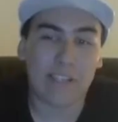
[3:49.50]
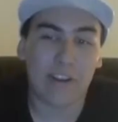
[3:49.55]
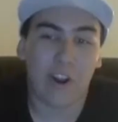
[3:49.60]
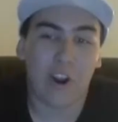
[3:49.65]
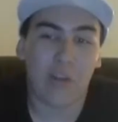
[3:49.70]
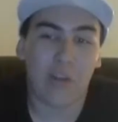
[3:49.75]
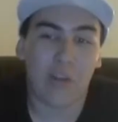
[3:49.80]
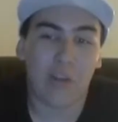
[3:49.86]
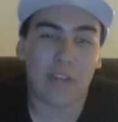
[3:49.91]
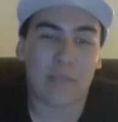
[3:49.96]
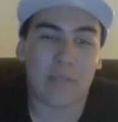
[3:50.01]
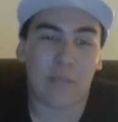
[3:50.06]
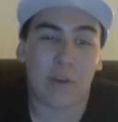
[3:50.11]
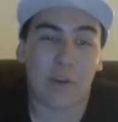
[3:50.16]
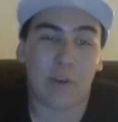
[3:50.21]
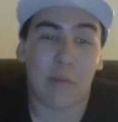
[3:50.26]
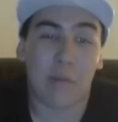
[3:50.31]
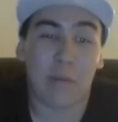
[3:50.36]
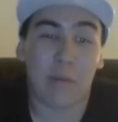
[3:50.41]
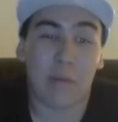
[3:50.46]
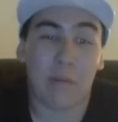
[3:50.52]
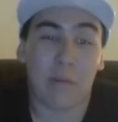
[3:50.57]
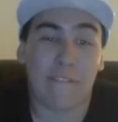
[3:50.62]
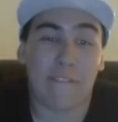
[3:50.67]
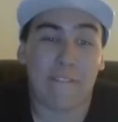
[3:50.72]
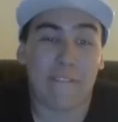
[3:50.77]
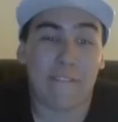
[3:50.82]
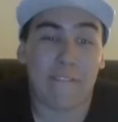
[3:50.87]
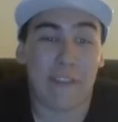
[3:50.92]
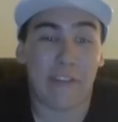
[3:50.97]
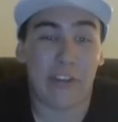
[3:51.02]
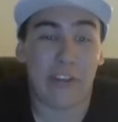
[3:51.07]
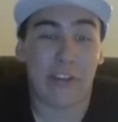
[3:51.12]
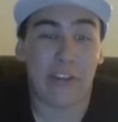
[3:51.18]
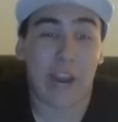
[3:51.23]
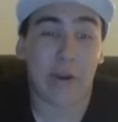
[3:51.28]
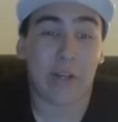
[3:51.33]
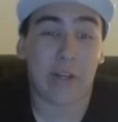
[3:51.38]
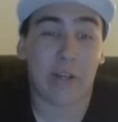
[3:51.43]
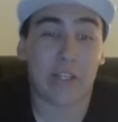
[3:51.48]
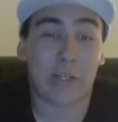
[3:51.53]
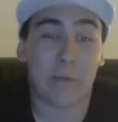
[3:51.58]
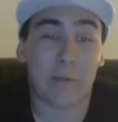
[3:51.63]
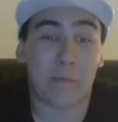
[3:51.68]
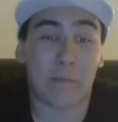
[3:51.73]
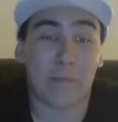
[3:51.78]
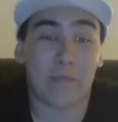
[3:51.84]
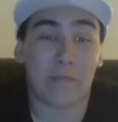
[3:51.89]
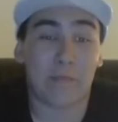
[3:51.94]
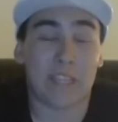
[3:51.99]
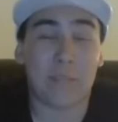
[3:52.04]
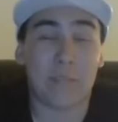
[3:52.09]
Armin is probably my favorite character is